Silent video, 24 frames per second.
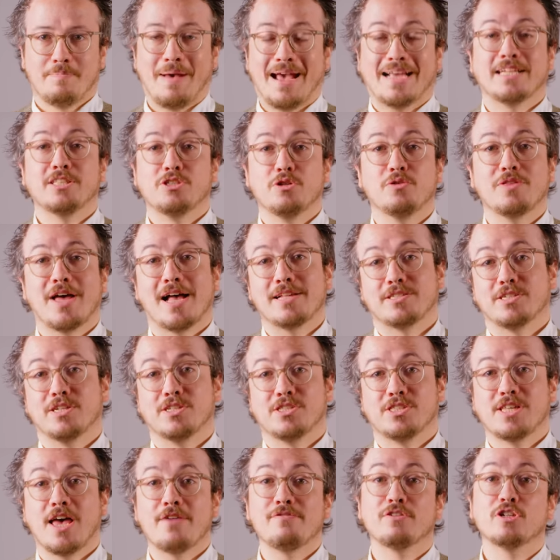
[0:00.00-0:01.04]
Back in
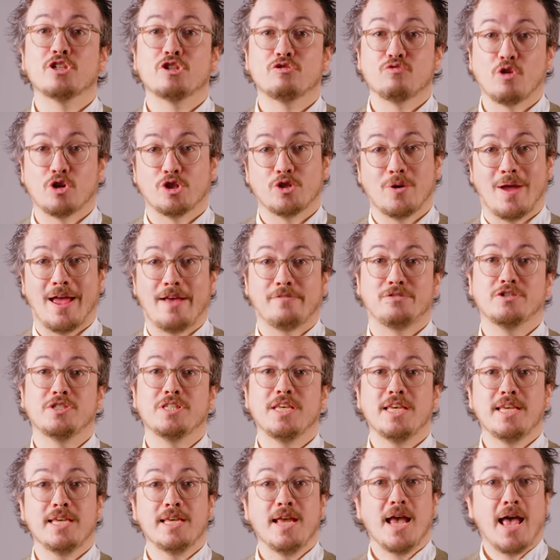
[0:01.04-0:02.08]
2007, Toronto
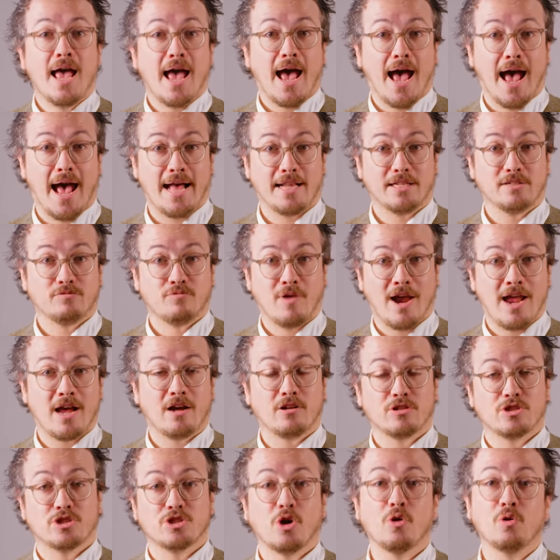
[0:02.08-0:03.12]
FC and
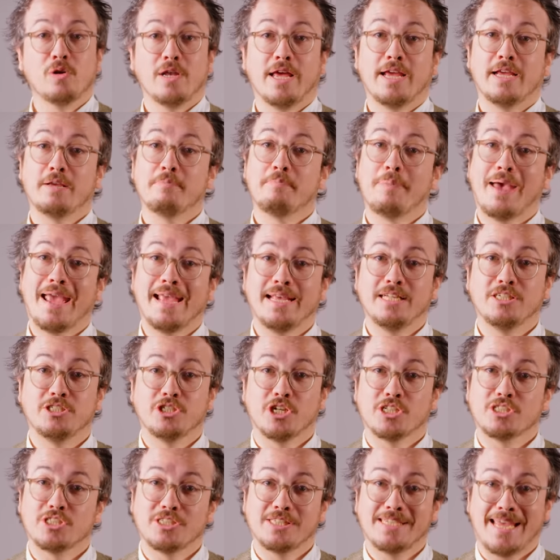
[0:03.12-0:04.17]
Real Salt Lake paid
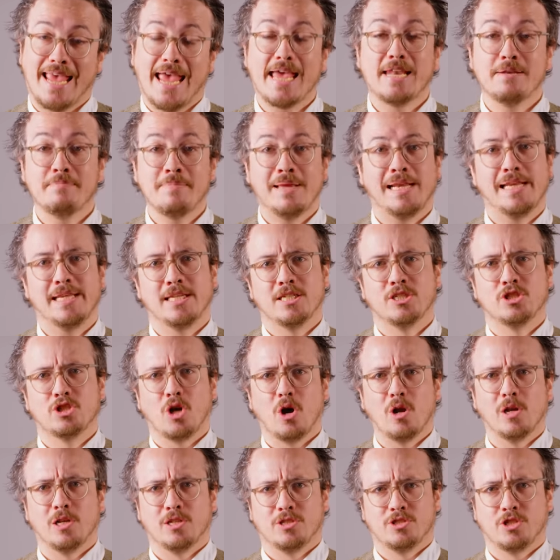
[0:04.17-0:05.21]
just $10 million
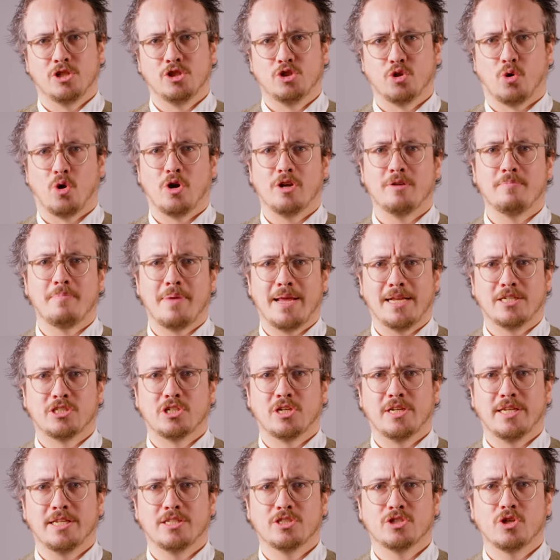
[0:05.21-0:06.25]
to join Major
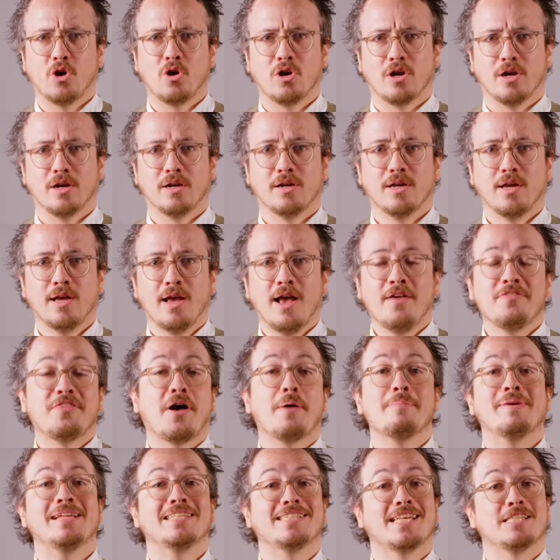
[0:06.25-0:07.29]
League Soccer.
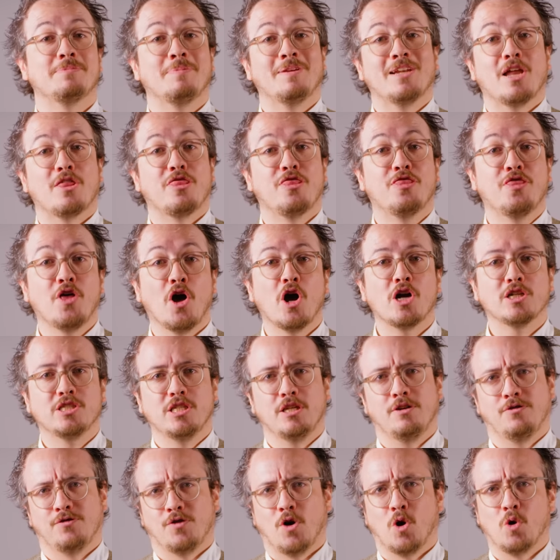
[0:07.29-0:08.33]
That means there's been a
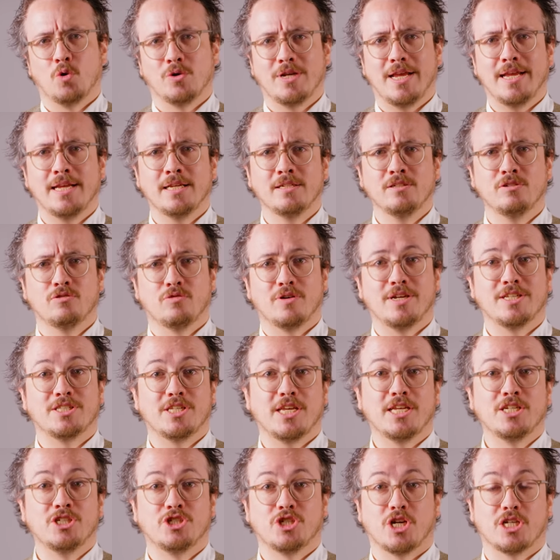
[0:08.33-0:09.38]
30-fold increase
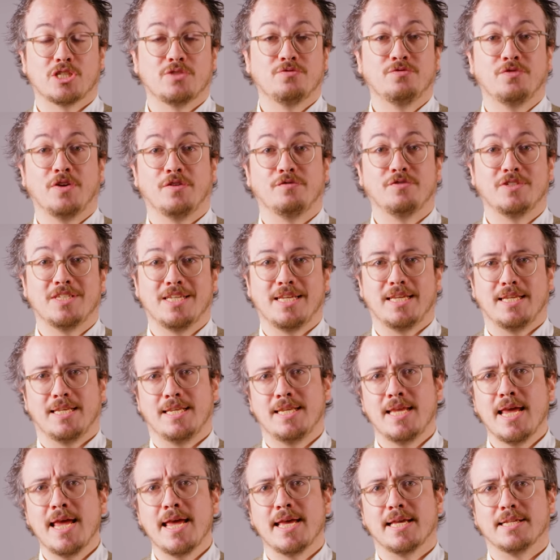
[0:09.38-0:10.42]
in just 15
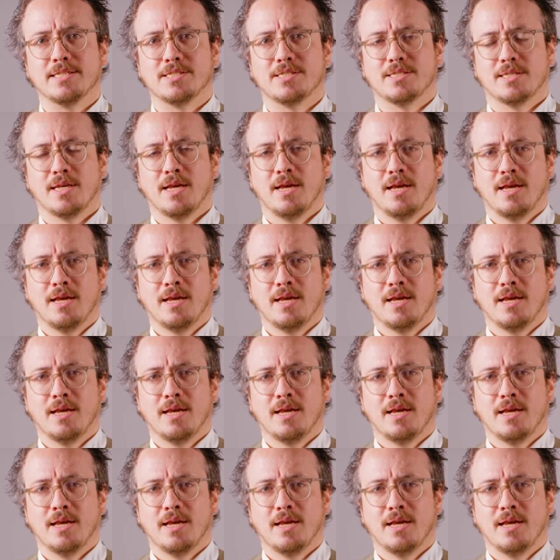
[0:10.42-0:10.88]
years.